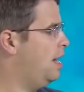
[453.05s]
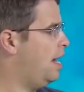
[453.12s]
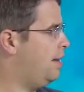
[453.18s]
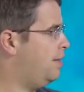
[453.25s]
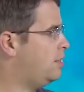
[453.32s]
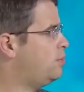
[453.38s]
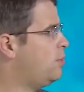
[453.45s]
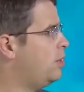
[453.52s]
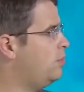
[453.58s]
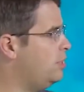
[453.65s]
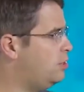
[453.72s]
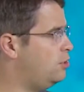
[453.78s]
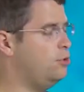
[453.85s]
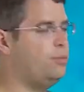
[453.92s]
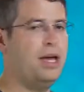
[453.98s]
And that's why we
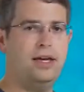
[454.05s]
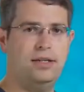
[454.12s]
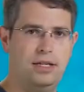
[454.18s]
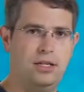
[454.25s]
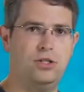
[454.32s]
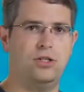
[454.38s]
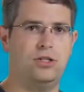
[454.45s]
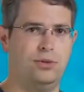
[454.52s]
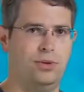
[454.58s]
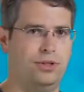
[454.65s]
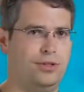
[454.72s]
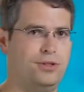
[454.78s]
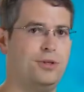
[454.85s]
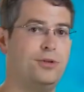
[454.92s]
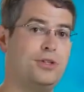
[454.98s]
do pay attention to it.
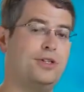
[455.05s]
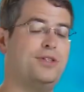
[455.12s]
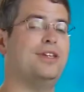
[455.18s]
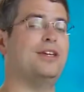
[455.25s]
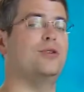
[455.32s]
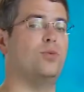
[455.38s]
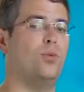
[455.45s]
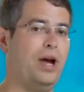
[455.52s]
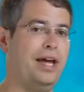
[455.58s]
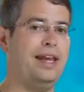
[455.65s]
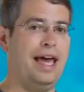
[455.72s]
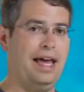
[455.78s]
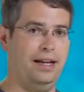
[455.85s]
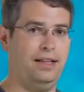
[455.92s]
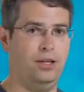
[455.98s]
There's no such thing as white
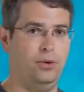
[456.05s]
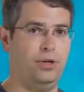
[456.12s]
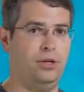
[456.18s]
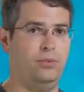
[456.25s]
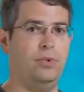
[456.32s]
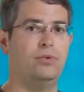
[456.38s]
hat cloaking.